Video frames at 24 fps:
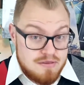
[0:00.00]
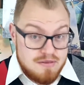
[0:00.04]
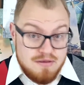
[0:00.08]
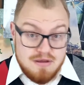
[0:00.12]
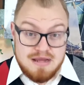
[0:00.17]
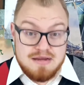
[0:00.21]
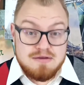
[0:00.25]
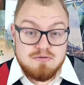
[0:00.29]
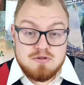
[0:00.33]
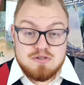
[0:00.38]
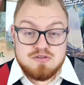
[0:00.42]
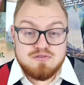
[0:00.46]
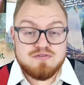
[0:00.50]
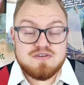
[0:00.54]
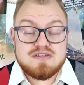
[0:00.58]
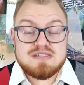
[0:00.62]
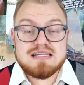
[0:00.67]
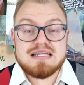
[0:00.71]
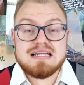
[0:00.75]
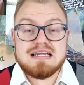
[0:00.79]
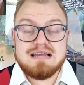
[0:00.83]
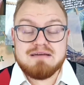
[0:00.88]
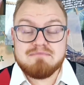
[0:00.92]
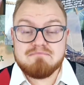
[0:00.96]
it was
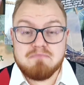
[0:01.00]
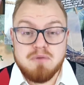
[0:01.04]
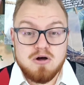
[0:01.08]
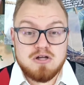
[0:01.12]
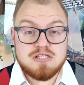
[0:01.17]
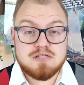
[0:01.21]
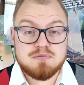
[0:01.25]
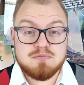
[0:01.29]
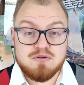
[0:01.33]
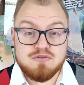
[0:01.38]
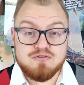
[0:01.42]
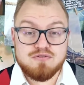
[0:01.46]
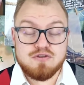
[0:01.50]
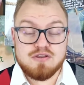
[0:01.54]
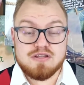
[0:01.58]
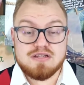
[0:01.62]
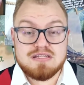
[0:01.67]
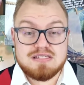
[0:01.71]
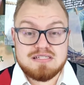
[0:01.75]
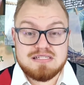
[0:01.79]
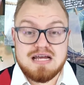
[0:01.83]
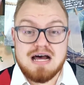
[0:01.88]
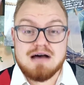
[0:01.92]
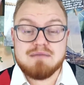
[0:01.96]
physically impossible for the
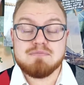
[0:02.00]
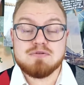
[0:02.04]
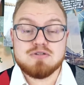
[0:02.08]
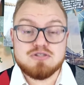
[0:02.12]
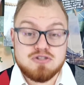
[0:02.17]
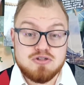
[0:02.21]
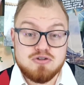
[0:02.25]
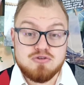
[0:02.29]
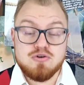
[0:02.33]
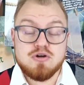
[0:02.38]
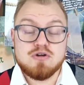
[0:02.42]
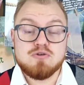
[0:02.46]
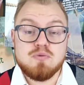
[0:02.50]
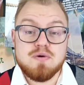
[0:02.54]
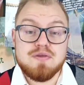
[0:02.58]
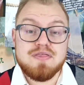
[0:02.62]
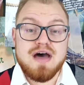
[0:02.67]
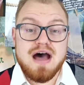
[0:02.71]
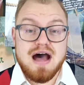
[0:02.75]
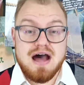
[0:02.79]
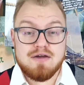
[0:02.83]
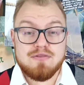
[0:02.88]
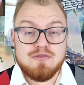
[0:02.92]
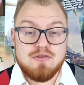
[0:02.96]
disciples to do it
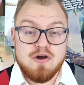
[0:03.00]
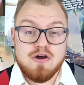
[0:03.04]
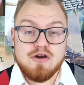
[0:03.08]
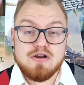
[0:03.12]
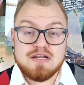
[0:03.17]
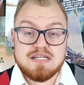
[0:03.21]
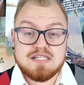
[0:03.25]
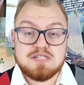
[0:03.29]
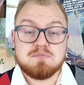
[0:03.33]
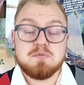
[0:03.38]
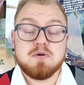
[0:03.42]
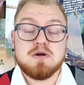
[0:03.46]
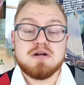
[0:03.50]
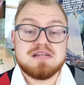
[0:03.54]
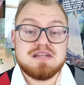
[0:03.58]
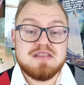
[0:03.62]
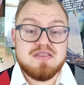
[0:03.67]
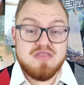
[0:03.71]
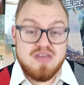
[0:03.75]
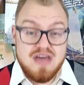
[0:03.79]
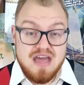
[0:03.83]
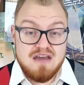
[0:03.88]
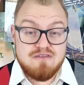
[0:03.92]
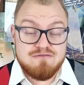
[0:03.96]
without the Holy
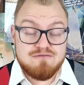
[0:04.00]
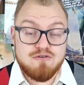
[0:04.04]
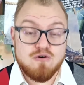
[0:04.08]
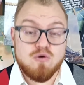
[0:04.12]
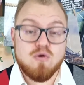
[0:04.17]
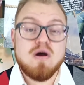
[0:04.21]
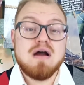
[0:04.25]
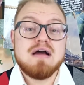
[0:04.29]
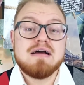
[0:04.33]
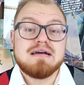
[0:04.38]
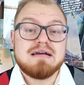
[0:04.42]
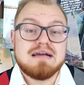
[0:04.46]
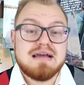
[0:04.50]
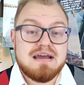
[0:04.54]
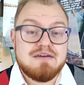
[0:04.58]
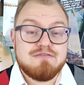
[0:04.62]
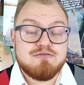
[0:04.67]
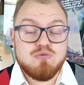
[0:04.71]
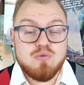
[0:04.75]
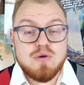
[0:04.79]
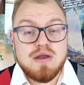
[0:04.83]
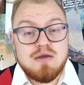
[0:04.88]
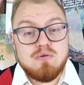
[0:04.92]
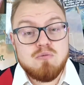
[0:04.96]
Spirit. Therefore,
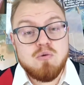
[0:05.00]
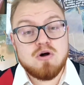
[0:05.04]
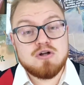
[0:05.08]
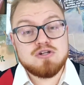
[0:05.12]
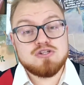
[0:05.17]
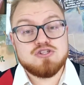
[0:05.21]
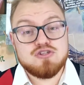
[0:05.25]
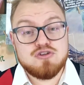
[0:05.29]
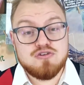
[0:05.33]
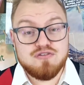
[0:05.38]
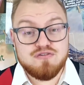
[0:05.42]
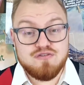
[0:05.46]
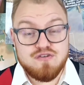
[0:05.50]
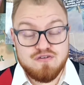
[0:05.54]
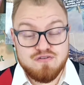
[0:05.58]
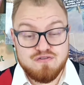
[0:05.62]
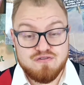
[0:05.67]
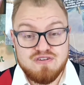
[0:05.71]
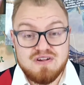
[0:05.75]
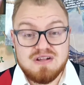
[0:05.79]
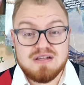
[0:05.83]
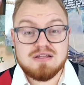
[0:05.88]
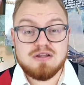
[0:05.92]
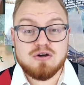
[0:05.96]
if we want to
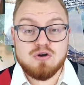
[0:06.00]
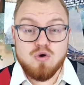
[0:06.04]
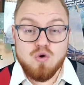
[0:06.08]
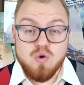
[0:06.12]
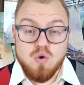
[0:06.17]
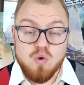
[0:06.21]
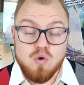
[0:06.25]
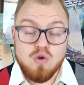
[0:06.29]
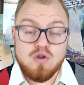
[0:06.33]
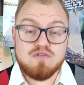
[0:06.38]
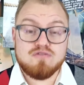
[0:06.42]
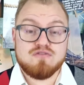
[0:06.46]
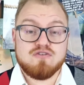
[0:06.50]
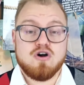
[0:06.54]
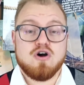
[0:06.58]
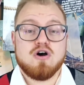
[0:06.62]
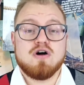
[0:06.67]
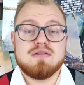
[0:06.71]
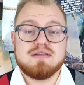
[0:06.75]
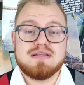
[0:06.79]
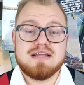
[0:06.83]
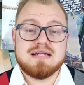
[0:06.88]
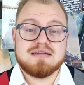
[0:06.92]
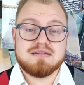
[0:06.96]
fulfill the call of
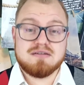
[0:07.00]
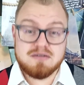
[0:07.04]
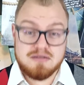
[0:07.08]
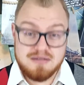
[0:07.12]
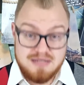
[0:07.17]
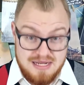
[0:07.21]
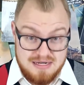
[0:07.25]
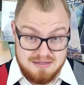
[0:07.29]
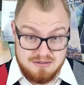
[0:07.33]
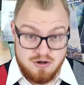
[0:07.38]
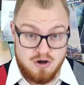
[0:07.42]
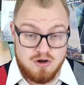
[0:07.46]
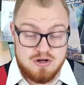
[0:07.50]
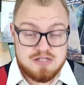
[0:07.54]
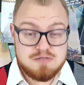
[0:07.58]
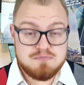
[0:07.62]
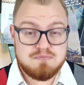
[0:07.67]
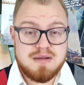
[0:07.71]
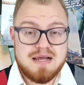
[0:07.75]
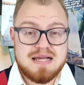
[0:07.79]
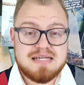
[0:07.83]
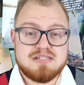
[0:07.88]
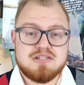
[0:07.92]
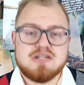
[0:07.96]
God that God has
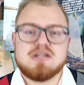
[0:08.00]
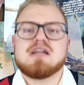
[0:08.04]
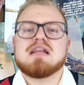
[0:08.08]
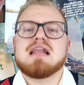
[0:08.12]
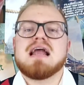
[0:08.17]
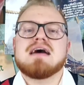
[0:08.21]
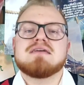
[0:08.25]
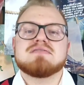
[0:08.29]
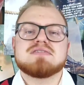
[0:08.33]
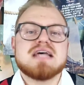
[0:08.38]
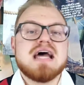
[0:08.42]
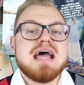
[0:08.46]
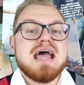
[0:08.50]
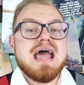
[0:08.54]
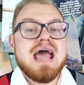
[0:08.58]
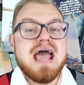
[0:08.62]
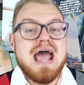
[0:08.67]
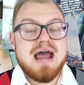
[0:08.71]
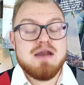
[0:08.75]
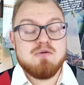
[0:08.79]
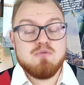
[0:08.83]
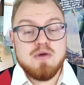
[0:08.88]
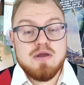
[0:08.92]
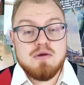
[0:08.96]
placed on our lives,
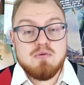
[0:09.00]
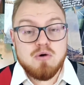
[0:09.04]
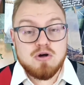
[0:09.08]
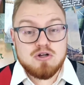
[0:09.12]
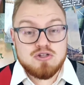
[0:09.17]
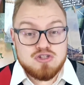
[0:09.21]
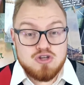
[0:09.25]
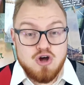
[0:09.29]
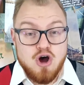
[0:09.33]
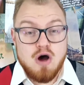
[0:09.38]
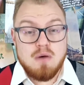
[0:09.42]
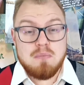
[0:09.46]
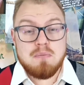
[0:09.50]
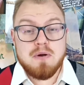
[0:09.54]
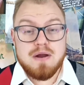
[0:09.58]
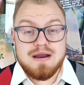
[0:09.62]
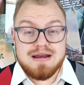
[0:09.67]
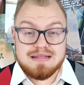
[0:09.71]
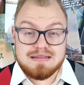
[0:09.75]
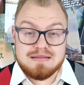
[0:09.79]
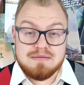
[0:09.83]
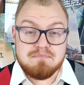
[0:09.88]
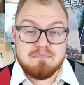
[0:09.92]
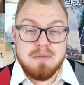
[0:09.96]
and we want to
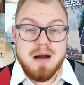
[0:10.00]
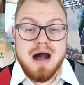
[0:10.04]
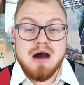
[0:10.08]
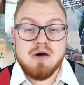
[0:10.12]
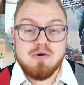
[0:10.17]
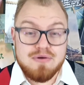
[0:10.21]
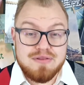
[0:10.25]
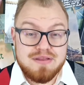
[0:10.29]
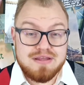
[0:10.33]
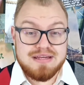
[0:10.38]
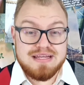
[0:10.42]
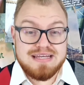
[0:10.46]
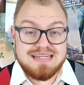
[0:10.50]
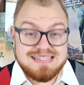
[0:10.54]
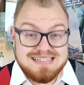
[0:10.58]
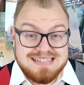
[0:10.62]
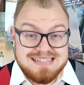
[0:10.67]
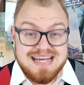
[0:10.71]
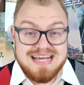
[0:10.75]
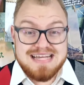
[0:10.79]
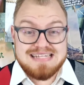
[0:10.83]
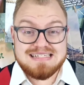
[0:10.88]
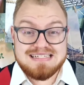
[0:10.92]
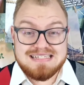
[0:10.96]
operate in the power that he's
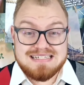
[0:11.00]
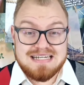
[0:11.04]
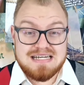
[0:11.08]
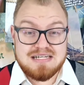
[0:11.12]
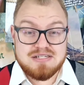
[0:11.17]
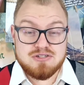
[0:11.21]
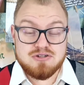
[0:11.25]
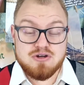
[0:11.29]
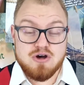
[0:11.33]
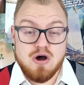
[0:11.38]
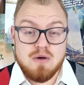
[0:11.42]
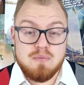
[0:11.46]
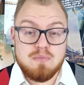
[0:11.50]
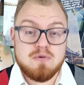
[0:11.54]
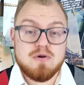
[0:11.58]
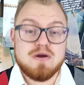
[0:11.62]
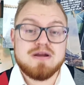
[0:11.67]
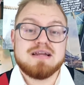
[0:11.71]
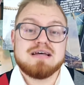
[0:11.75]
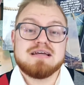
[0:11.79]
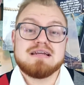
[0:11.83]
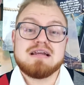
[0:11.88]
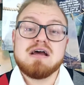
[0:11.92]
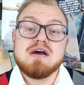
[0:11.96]
destined us to
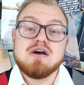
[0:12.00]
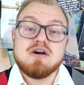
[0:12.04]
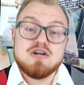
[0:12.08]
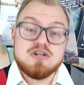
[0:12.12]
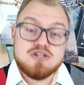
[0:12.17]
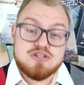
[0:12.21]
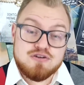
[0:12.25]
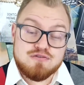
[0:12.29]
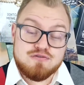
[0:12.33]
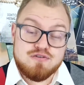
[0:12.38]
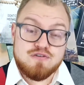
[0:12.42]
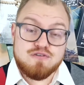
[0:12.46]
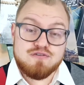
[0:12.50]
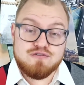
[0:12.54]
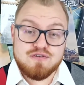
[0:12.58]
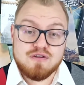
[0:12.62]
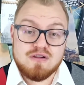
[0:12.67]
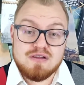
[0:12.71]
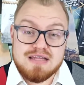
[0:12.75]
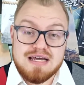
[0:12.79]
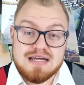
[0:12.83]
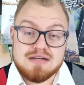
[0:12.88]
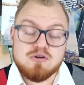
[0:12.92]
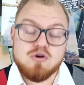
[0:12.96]
operate in to
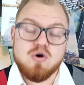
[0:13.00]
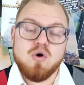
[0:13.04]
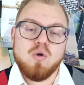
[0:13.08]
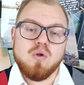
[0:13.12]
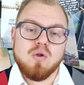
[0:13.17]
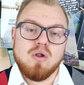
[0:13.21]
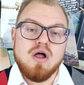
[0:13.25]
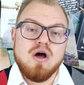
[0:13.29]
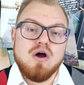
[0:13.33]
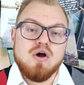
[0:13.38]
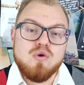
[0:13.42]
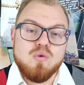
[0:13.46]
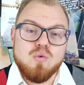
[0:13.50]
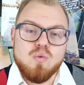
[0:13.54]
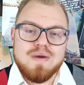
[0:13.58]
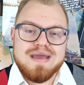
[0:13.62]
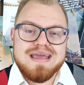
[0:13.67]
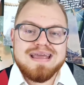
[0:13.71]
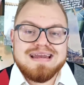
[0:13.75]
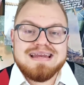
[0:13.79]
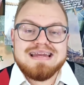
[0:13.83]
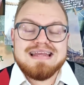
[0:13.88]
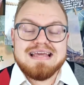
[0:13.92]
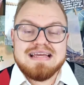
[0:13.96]
fulfill that call,
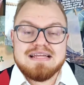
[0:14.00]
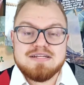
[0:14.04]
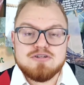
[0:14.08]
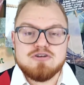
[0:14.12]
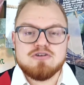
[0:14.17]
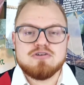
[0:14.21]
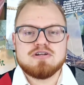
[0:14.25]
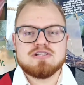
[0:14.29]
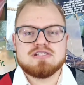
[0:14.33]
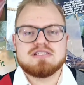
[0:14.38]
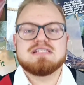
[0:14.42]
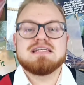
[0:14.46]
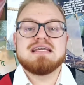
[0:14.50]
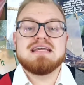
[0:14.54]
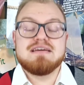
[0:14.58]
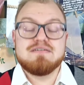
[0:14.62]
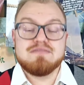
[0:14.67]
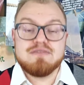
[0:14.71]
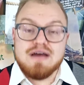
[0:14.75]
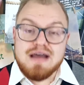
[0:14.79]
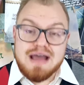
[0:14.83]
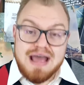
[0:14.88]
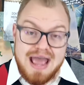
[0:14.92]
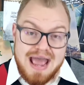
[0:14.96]
we need to
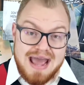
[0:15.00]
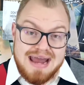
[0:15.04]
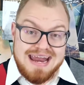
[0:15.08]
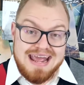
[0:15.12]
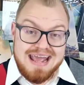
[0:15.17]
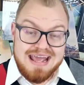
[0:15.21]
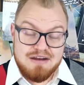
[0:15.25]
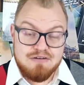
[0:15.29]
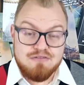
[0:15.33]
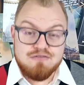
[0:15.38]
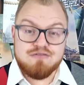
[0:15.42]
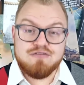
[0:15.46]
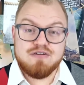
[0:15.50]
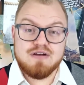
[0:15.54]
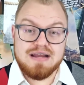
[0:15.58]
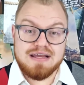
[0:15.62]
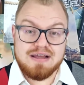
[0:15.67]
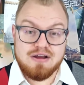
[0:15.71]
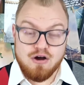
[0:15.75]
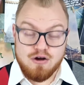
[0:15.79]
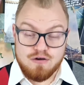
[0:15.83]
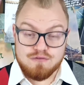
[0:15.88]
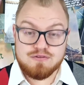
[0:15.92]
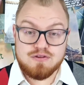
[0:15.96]
receive an
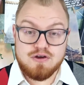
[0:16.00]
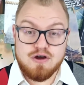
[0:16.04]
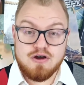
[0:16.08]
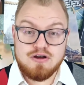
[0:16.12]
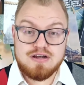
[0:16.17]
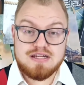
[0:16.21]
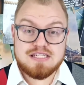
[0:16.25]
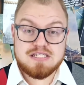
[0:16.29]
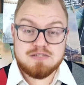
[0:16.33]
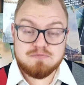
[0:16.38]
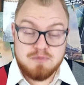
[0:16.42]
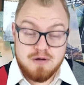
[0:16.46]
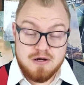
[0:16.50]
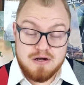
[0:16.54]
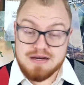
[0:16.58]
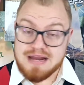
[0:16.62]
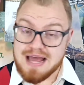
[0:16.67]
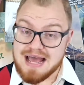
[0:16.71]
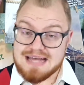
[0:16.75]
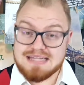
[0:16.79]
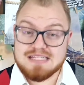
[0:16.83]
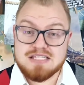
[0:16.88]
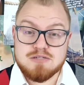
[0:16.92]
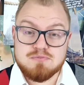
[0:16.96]
infilling of the Holy Spirit,
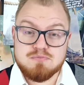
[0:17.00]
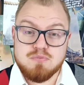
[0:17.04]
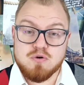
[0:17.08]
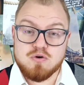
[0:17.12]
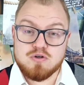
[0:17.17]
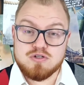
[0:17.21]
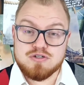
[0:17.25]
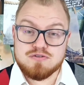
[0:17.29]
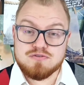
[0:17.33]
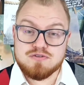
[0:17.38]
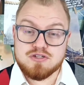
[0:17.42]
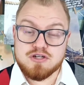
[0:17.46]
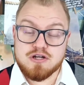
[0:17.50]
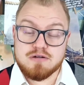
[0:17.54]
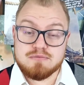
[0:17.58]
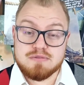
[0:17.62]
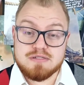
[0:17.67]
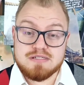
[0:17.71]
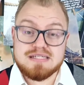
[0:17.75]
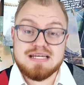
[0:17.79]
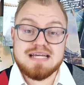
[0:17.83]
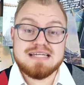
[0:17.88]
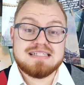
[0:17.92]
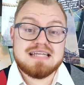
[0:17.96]
as this portion of
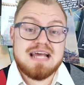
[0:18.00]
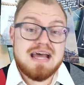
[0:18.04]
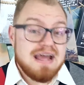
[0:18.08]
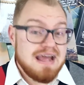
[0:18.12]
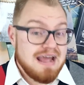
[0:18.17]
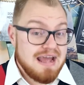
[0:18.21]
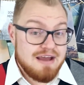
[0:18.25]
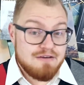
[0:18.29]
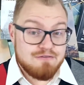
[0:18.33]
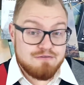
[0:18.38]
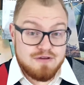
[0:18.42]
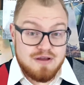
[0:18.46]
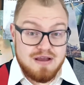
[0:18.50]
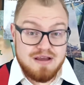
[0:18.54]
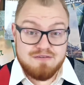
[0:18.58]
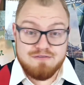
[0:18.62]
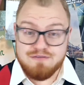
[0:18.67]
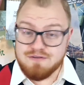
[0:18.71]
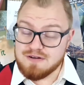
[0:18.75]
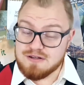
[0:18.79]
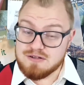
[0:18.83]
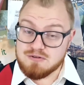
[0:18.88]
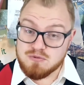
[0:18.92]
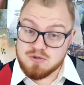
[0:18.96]
scripture says. If
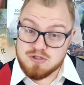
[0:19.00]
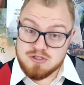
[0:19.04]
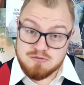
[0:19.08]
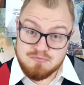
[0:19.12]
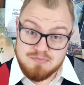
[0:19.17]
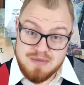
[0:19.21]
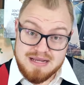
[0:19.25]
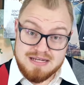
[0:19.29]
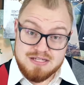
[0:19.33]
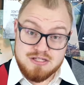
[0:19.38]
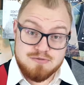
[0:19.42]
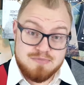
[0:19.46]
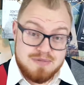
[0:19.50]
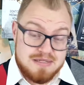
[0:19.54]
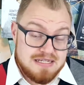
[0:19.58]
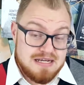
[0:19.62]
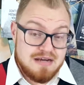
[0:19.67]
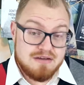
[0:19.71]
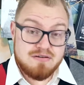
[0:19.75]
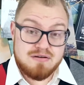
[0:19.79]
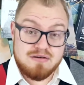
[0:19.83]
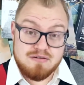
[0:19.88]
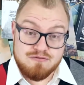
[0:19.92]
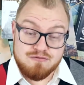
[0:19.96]
it was meant to be
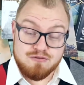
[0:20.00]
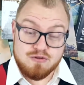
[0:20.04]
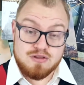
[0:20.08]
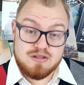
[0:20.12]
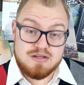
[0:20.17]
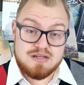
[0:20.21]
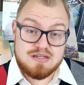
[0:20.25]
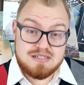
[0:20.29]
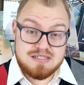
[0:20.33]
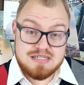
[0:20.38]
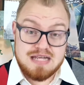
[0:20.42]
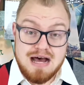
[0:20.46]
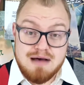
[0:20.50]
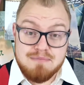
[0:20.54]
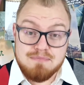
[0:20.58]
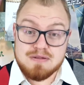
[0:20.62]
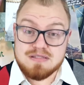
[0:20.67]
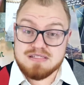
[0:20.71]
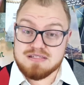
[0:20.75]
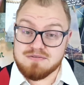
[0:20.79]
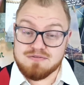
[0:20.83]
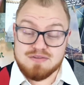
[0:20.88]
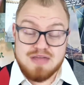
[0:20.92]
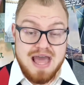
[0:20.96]
done for the
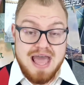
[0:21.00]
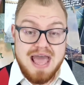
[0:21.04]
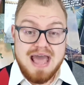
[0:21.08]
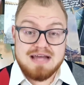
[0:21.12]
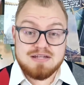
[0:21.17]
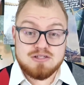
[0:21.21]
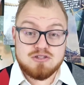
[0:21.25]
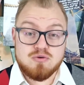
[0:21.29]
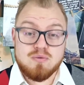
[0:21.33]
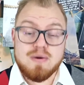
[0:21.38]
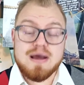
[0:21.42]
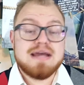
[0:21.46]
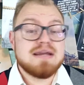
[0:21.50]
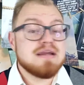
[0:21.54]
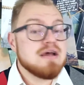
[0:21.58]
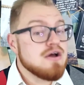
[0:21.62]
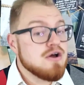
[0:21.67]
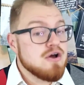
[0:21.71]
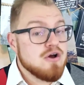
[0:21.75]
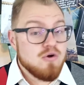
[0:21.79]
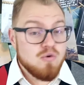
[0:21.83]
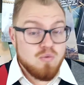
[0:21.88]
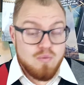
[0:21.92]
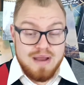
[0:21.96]
disciples, if they had to wait,
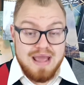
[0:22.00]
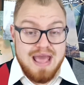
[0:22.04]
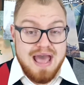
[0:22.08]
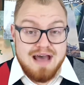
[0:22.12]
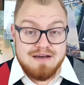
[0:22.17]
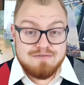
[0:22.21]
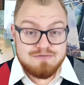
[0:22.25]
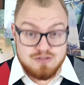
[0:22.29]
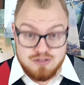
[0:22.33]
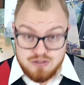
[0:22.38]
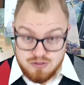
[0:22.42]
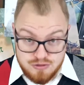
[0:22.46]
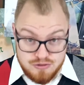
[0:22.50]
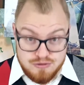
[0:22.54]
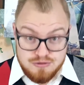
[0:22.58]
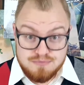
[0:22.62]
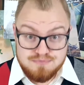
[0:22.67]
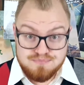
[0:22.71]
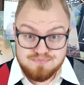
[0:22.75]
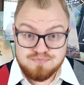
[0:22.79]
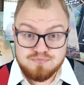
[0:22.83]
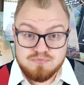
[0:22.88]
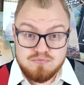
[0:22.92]
we have to